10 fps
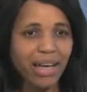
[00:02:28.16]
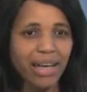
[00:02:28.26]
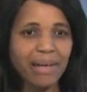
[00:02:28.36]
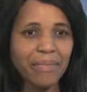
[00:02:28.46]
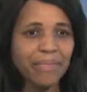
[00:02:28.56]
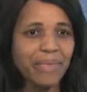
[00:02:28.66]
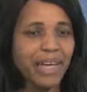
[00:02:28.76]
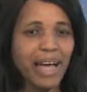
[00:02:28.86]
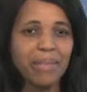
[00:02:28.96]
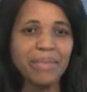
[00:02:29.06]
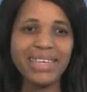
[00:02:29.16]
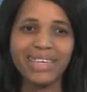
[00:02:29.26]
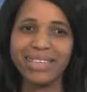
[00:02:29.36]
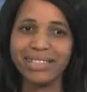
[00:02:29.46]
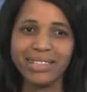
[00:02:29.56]
Um, I'm
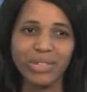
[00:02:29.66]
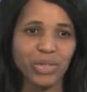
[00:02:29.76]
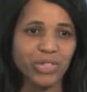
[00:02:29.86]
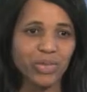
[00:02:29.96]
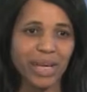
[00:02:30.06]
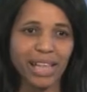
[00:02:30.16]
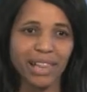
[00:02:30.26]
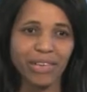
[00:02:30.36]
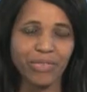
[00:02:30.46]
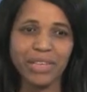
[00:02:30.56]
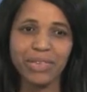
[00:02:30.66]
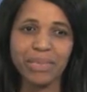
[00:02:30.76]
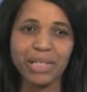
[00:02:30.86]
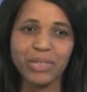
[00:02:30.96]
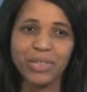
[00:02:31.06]
healed as well. I've never
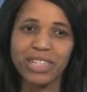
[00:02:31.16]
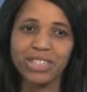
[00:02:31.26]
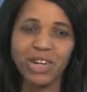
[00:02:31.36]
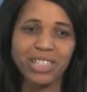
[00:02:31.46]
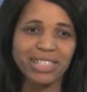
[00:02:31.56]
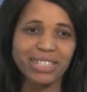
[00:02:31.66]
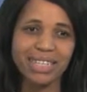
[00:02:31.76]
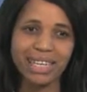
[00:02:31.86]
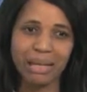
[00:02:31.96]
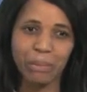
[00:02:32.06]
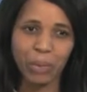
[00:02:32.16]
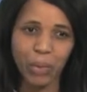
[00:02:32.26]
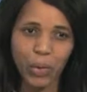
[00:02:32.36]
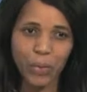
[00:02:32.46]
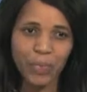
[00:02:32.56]
been to the doctors
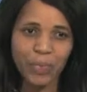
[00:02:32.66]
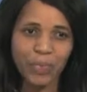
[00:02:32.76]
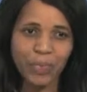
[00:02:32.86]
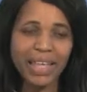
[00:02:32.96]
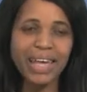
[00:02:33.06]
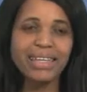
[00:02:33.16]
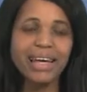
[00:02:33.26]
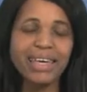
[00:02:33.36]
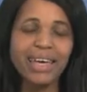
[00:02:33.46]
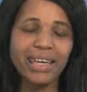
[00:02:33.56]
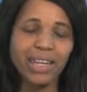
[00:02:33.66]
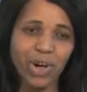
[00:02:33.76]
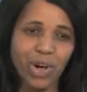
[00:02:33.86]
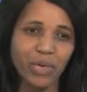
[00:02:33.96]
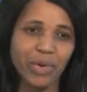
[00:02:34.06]
anymore. And I carry
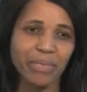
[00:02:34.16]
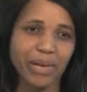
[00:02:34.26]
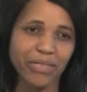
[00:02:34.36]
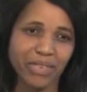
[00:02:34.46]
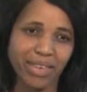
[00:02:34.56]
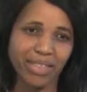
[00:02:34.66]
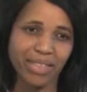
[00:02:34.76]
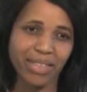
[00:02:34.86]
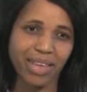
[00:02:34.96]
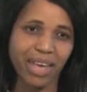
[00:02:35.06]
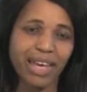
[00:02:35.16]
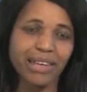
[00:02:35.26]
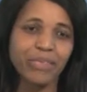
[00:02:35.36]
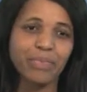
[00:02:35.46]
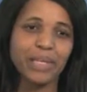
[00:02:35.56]
on with my faith.
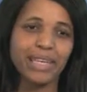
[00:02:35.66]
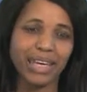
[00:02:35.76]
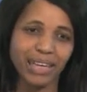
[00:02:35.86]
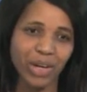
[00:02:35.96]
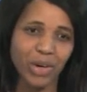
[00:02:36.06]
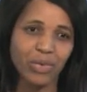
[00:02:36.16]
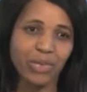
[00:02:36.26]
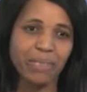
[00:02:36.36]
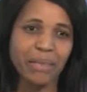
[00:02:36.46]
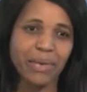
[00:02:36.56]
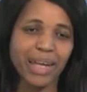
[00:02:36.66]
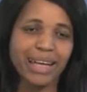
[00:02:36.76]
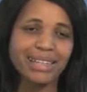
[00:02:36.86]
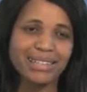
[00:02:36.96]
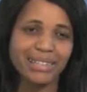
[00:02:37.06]
And I've been carrying on with my
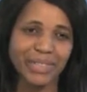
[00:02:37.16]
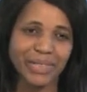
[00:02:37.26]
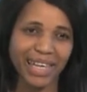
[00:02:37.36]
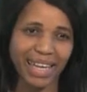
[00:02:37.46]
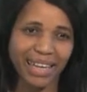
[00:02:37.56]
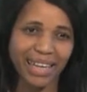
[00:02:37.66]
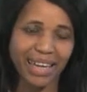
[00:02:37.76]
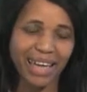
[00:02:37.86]
prayer until today.